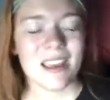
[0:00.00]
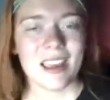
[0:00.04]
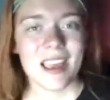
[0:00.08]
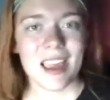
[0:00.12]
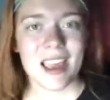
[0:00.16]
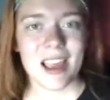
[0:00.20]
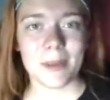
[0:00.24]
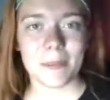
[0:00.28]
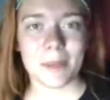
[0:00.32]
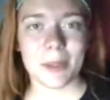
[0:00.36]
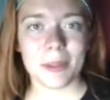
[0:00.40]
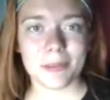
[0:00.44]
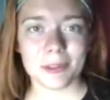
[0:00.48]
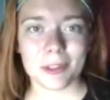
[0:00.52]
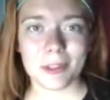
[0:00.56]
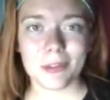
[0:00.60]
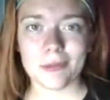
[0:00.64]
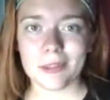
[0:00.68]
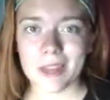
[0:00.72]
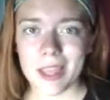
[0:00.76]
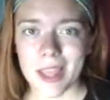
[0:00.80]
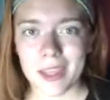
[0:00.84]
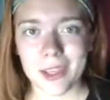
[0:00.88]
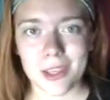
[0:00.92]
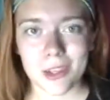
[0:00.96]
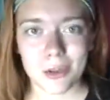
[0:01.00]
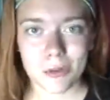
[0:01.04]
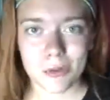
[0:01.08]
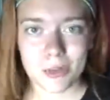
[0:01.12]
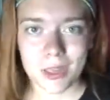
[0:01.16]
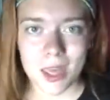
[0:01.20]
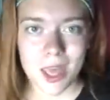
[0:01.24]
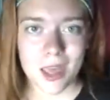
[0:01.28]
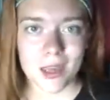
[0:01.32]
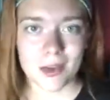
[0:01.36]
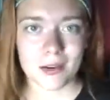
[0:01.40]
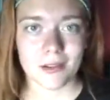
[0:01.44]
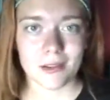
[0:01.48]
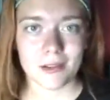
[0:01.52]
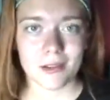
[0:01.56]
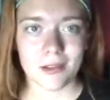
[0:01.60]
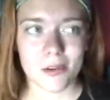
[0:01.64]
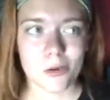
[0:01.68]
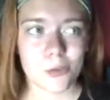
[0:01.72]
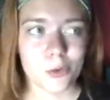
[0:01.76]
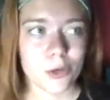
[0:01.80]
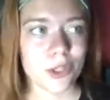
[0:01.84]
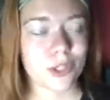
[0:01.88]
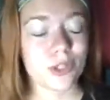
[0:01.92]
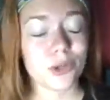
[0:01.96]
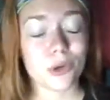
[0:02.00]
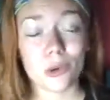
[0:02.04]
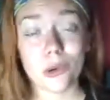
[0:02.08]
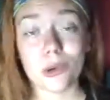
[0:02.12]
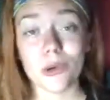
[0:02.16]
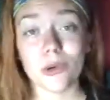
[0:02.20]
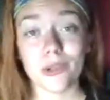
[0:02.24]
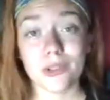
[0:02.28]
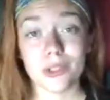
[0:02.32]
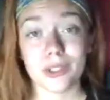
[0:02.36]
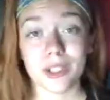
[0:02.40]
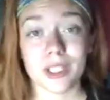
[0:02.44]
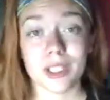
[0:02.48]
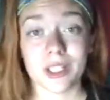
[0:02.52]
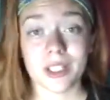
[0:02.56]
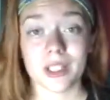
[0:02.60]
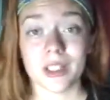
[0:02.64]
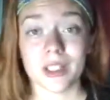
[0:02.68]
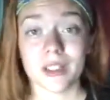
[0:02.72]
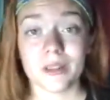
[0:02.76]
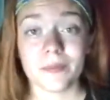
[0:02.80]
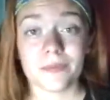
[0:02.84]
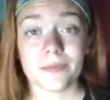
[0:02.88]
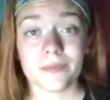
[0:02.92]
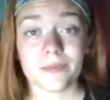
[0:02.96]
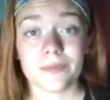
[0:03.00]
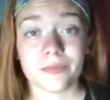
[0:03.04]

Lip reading: and people don't like you then, when you're older,